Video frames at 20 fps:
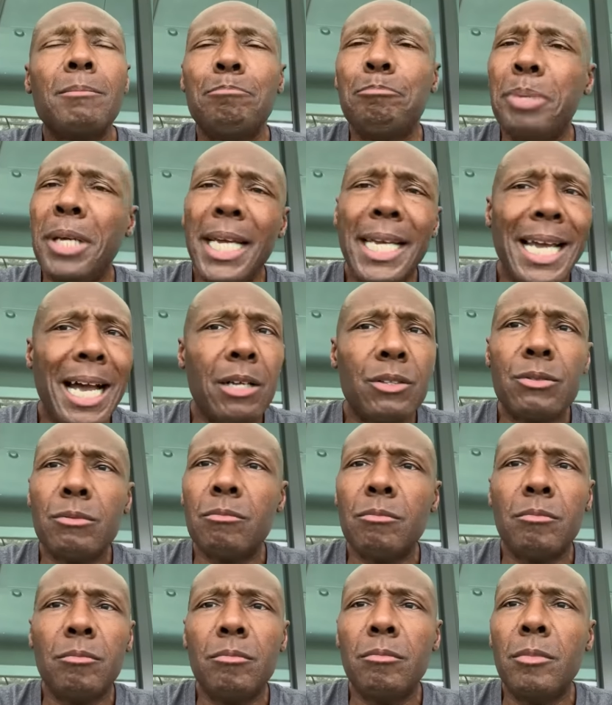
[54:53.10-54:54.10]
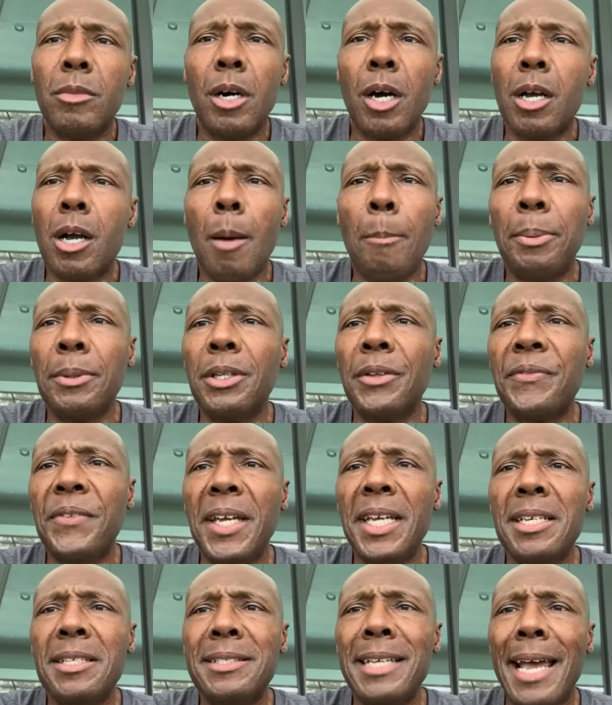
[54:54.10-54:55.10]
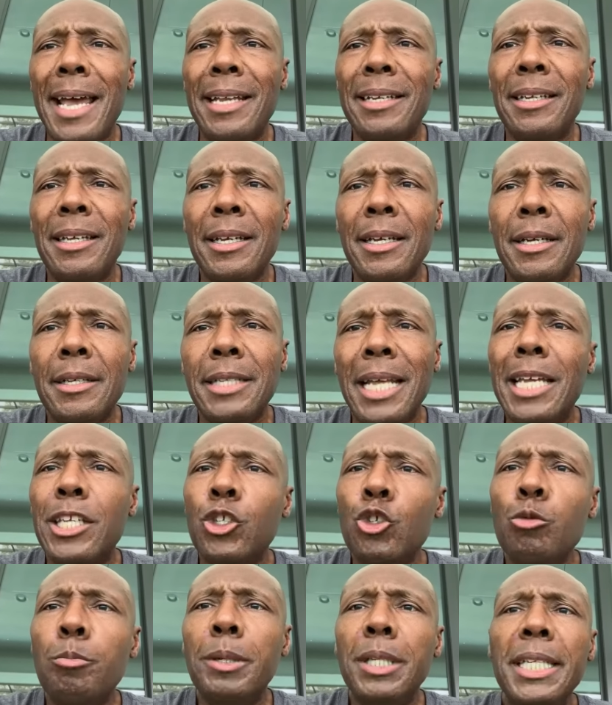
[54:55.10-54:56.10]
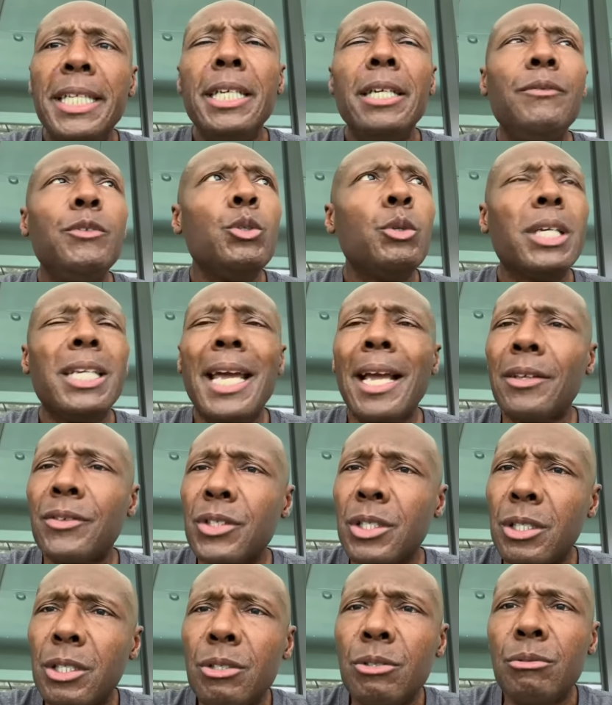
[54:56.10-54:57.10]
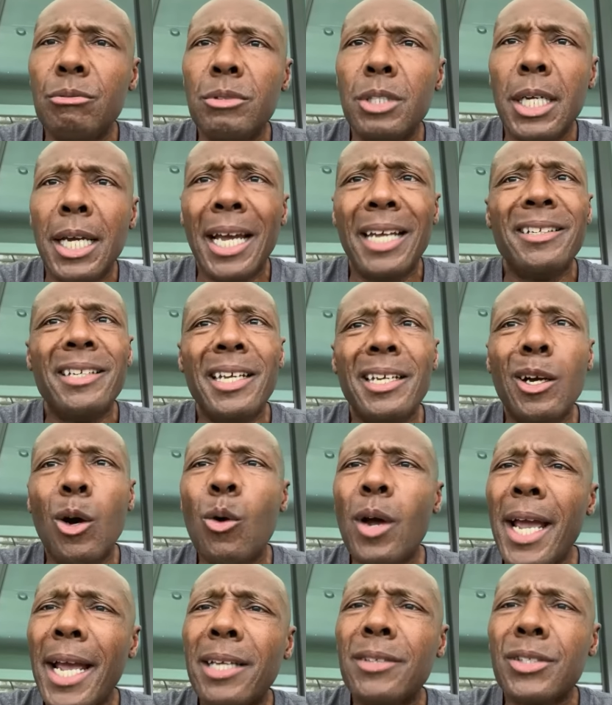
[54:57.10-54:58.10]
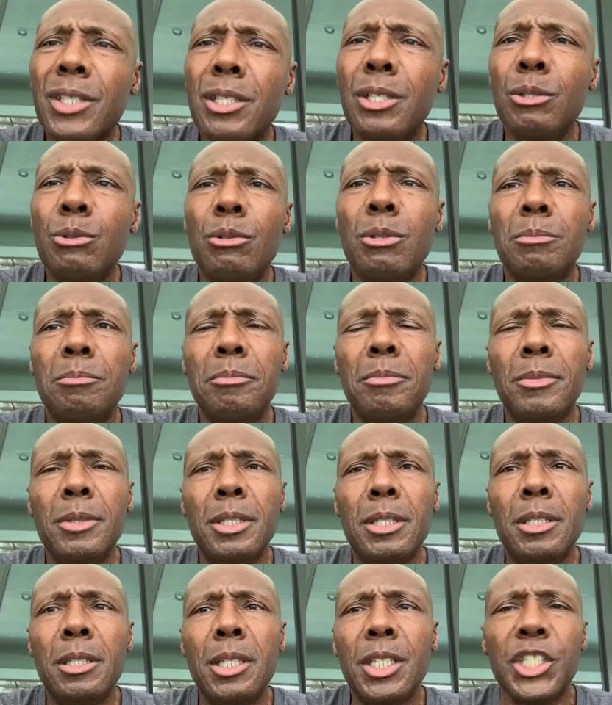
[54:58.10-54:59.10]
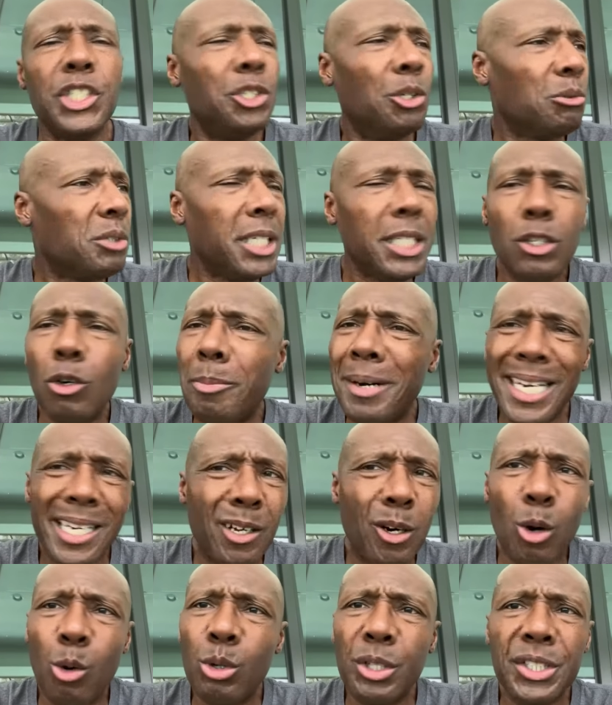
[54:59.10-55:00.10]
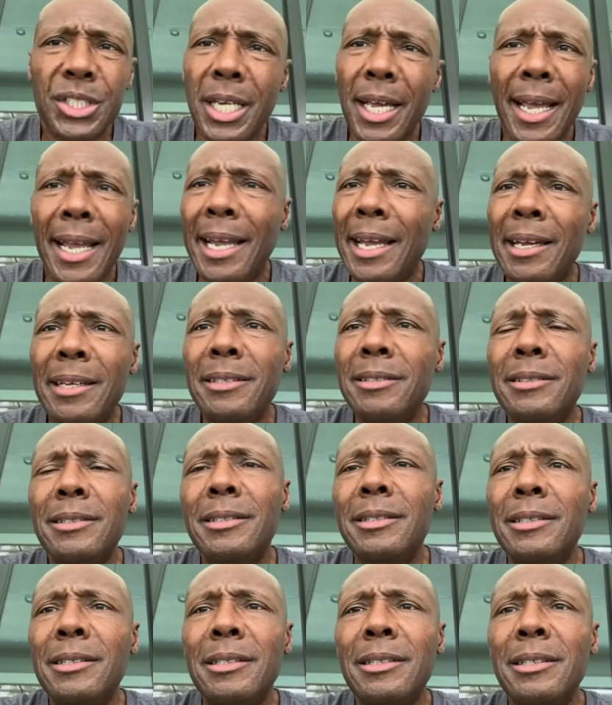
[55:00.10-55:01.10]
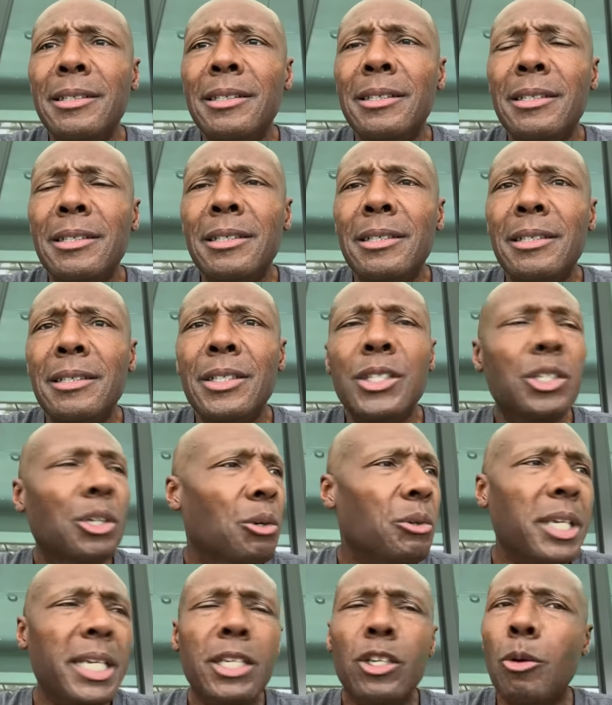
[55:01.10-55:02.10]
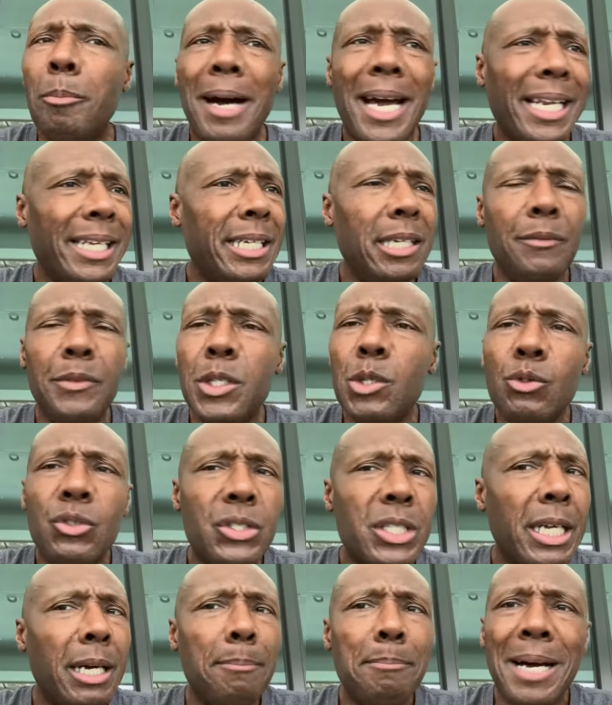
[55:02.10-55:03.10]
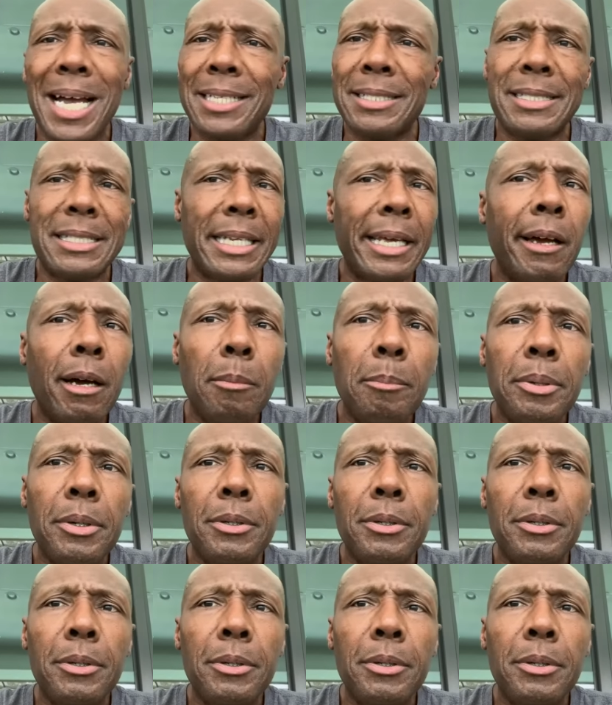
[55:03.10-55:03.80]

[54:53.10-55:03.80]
pick out a couple of things that, that you believe you can execute and then go execute them. You don't need nobody holding your hand. You don't need nobody giving you step by step.